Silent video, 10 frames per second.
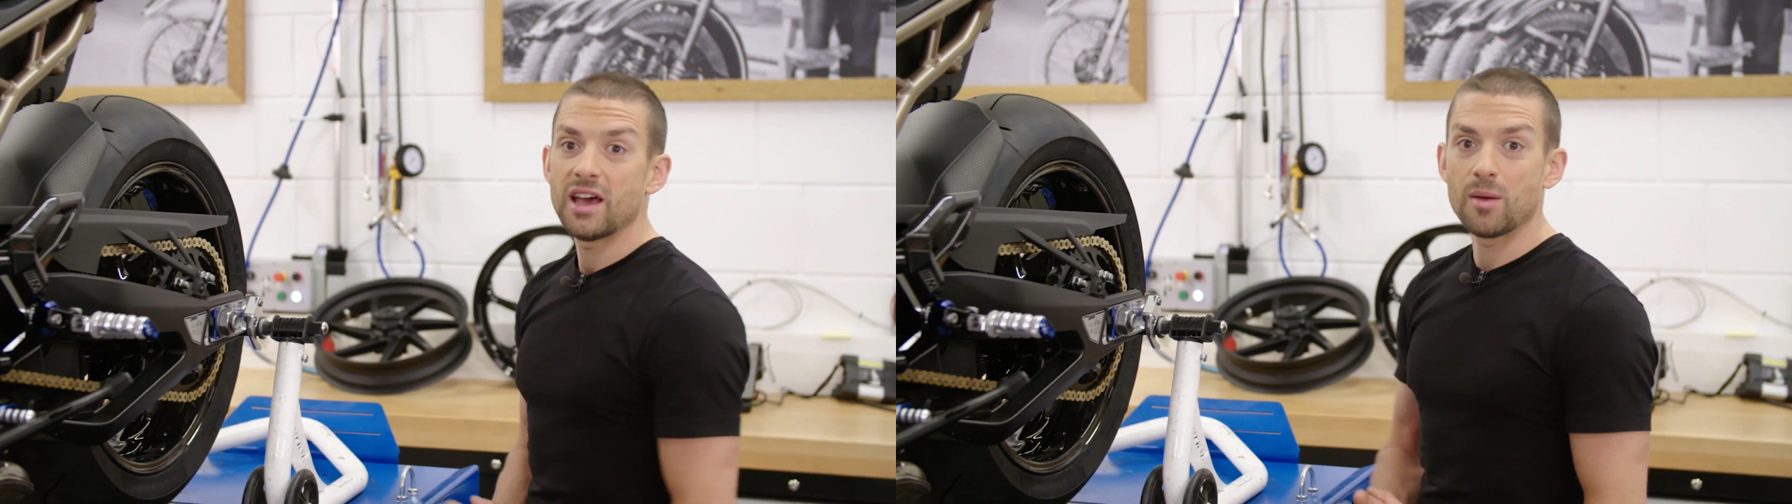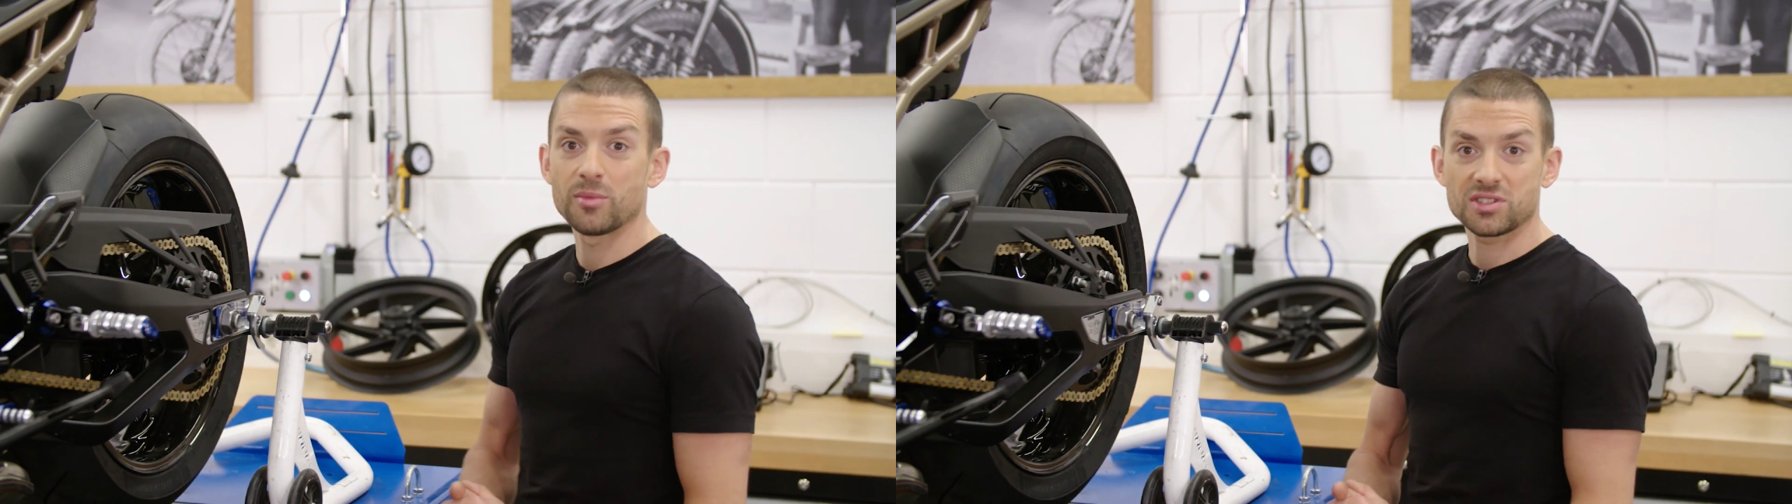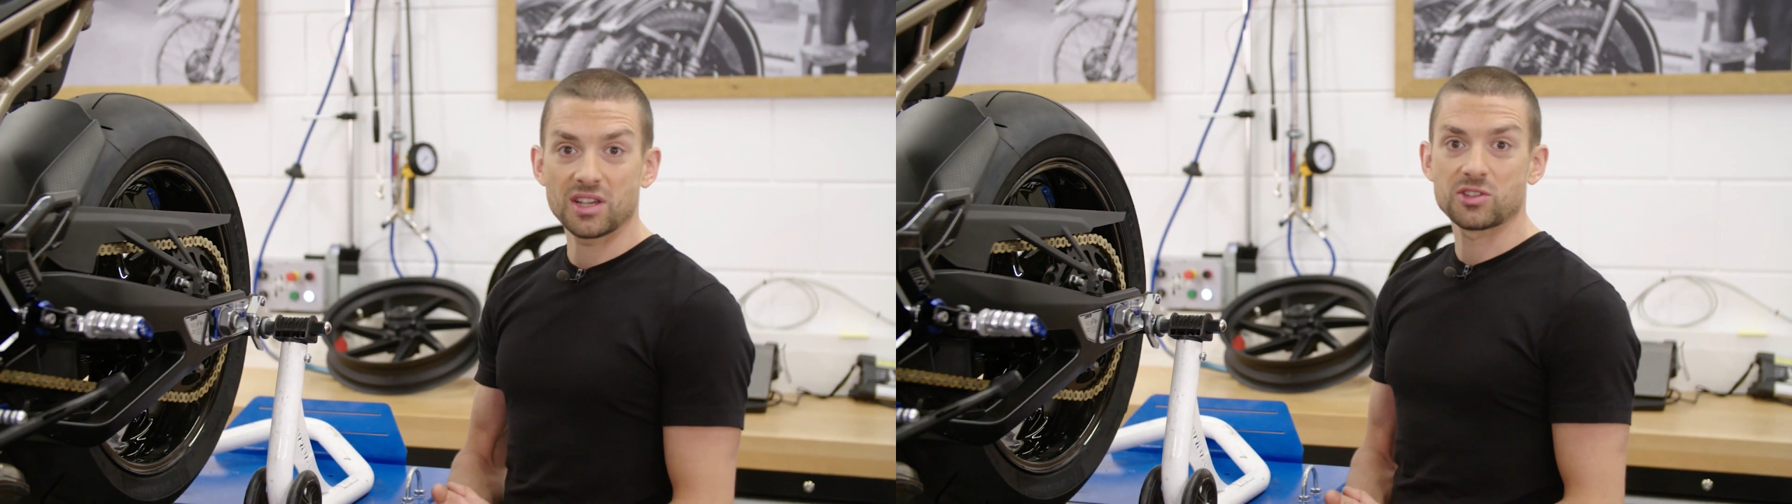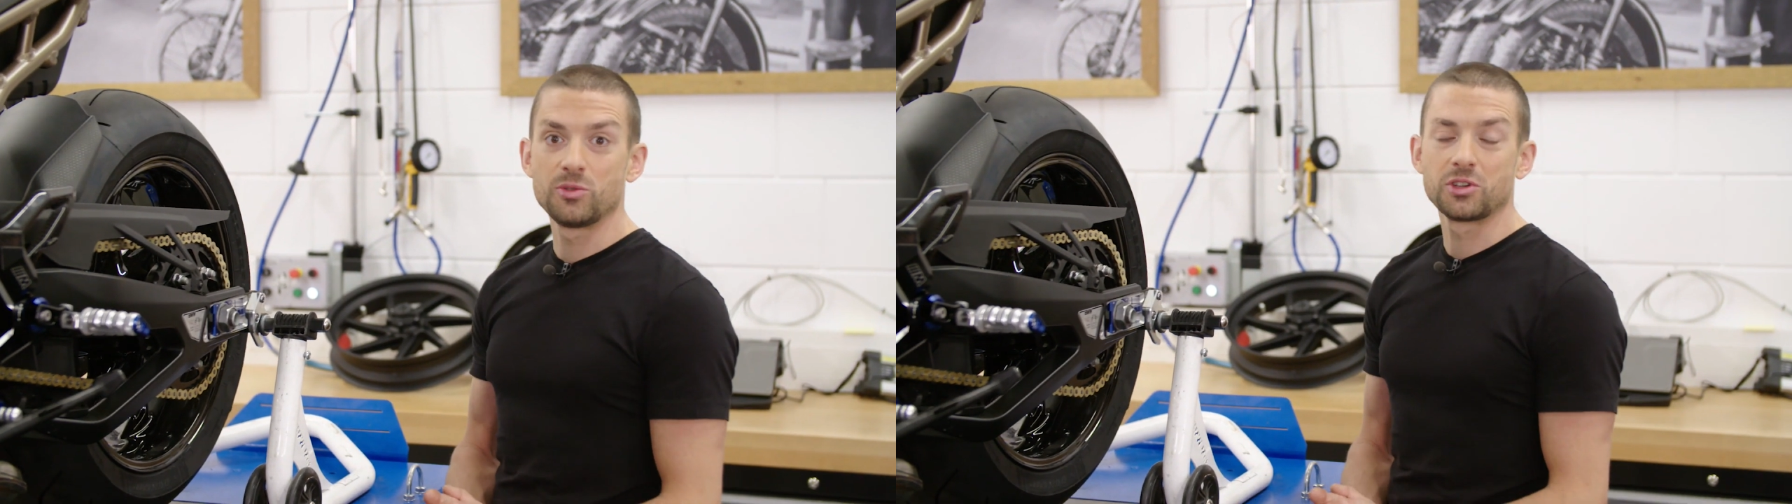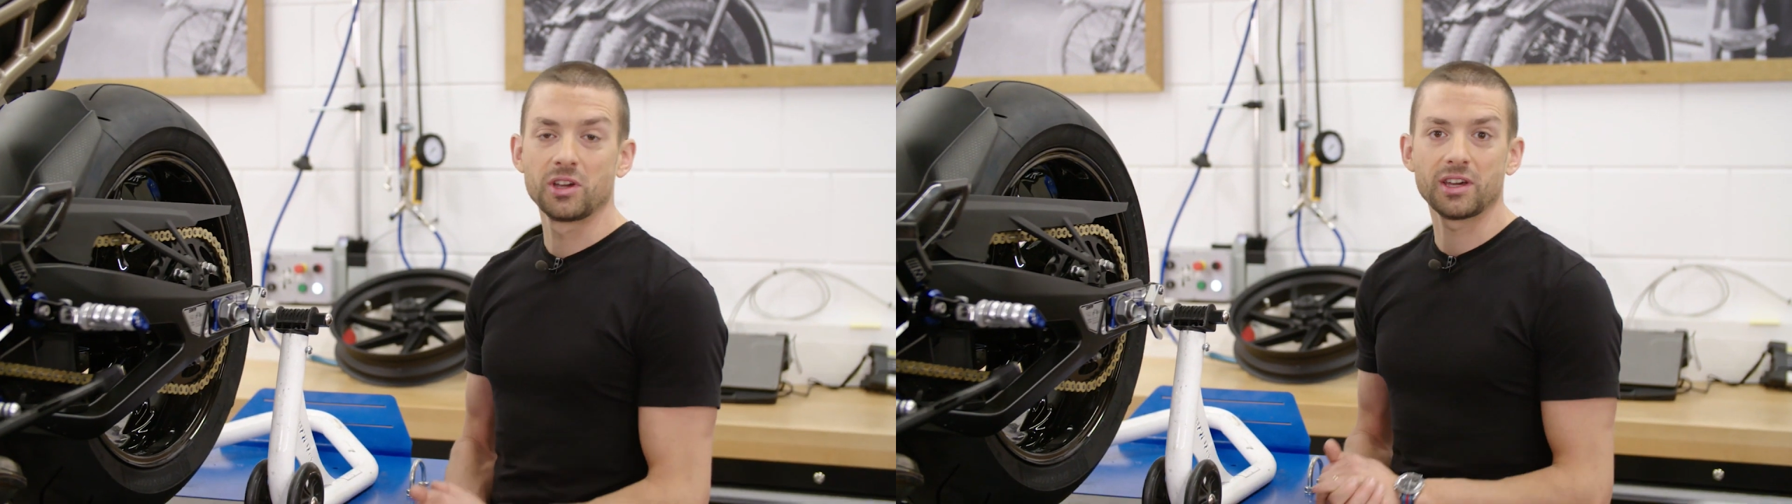M
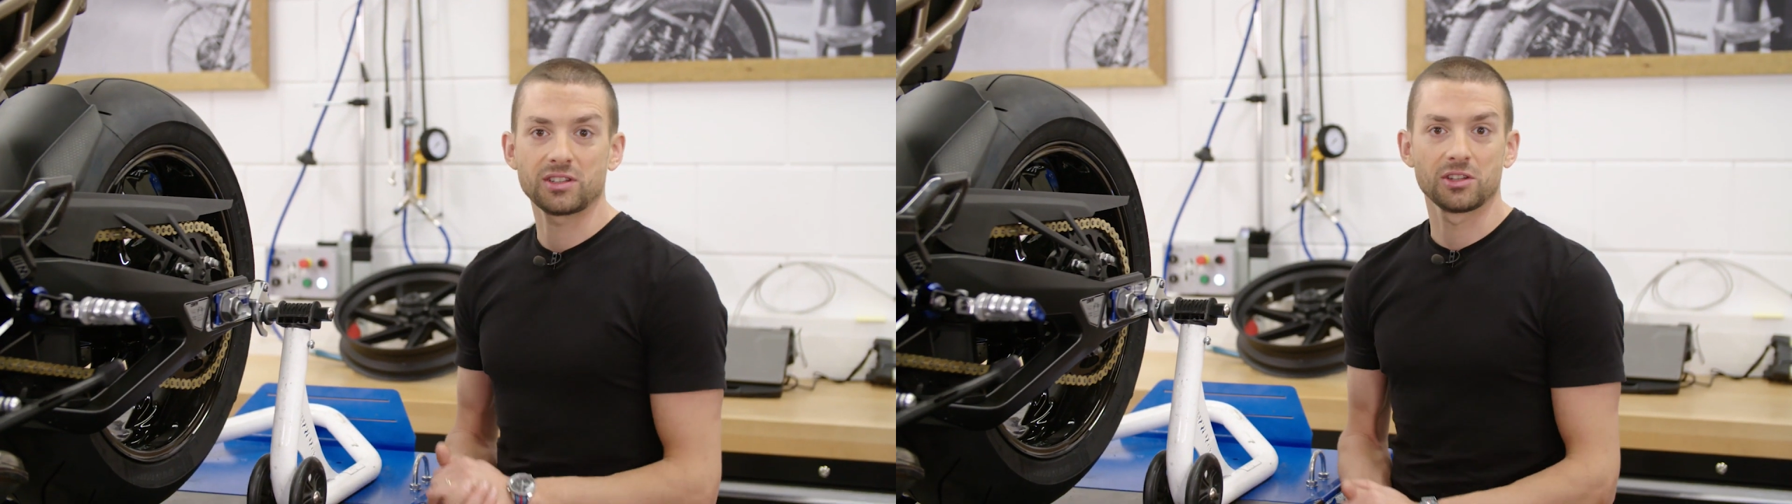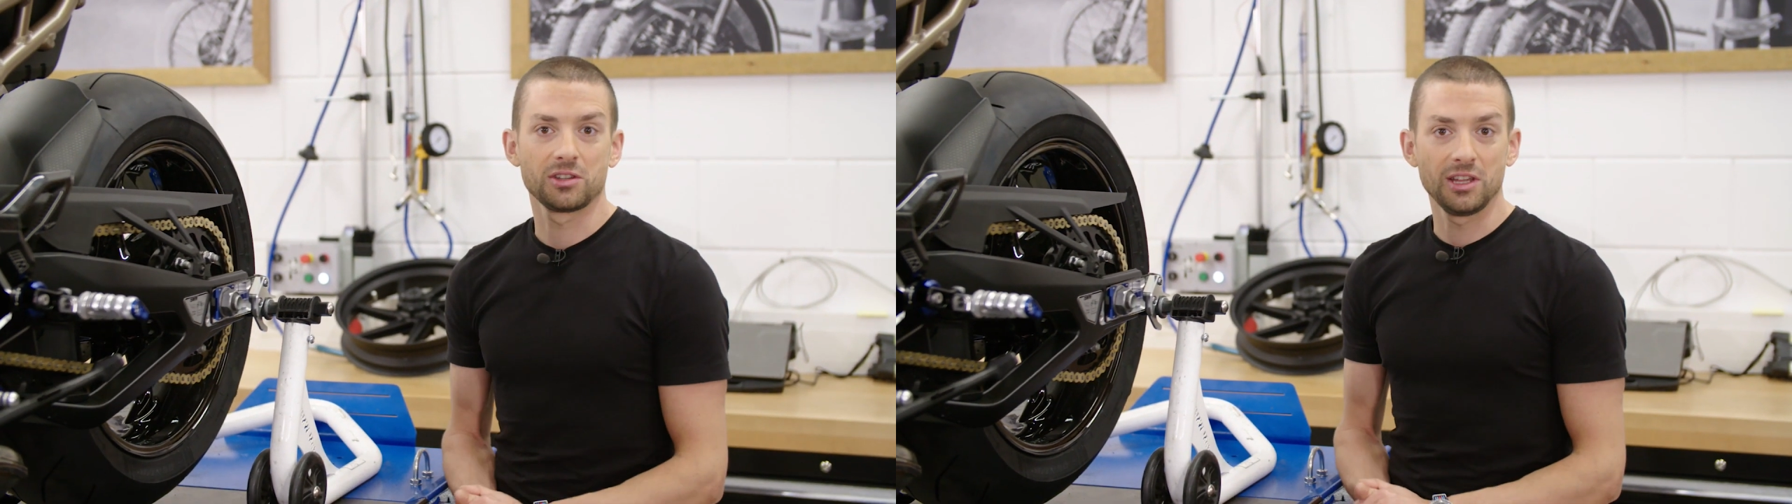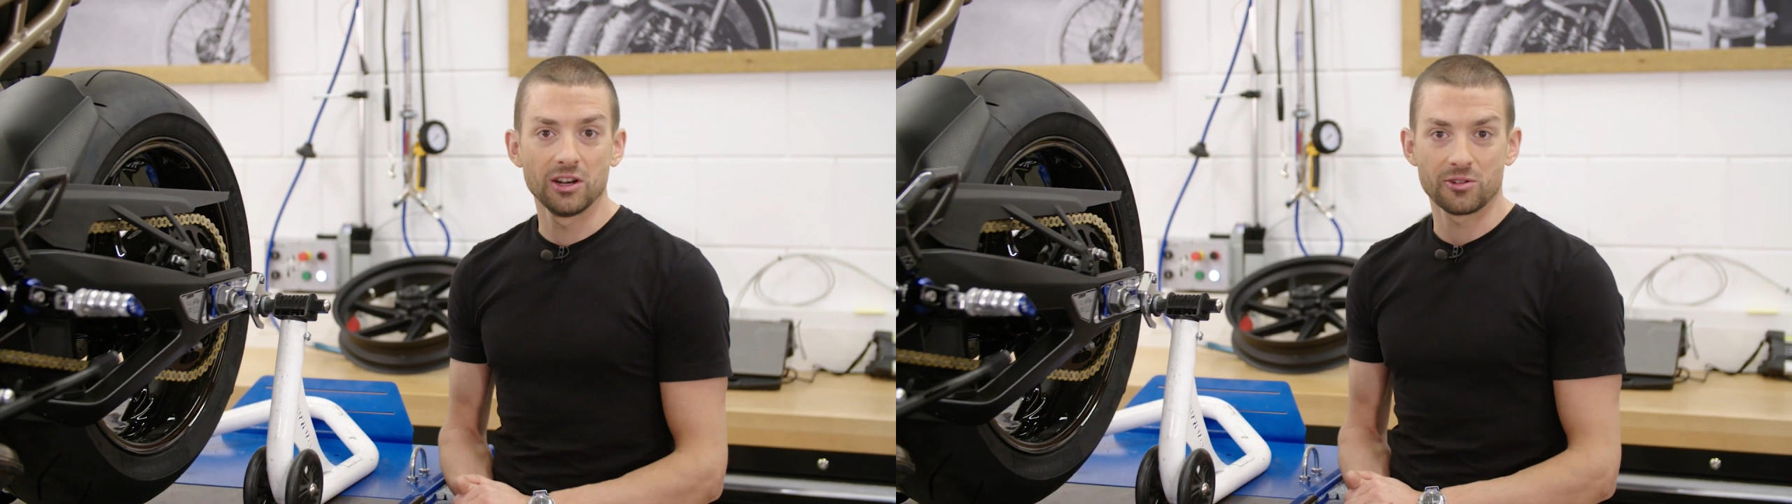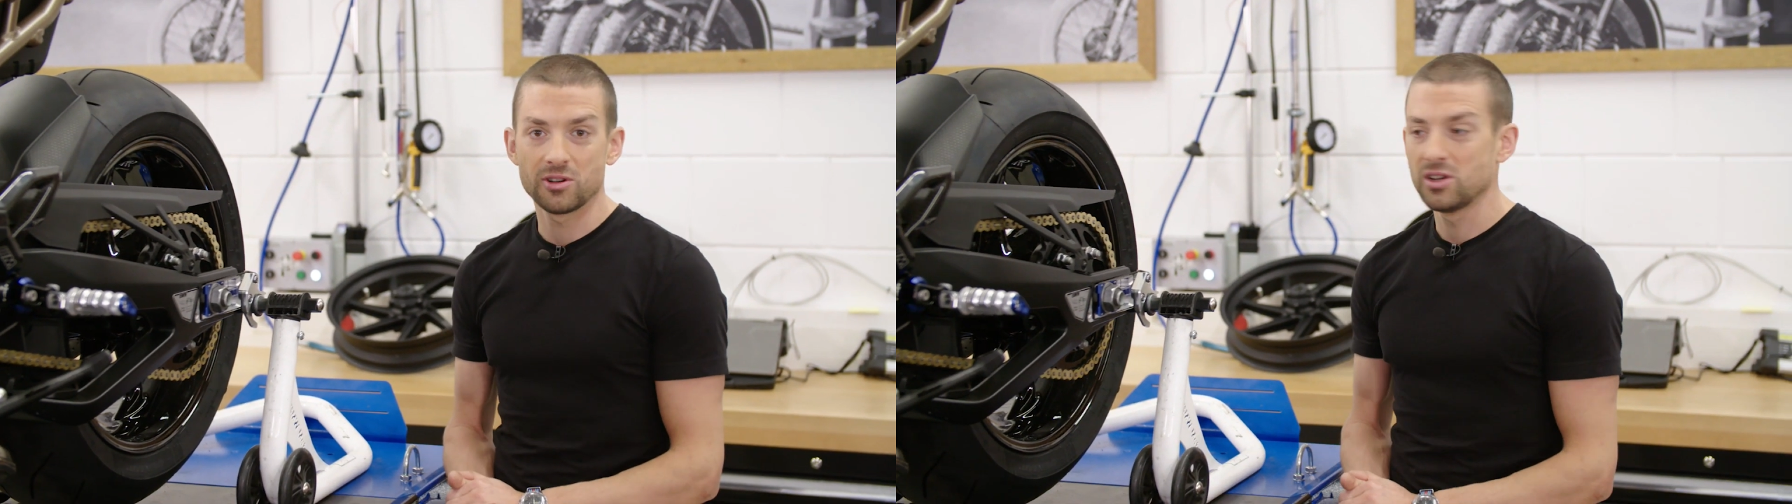accessories you can get at the dealer.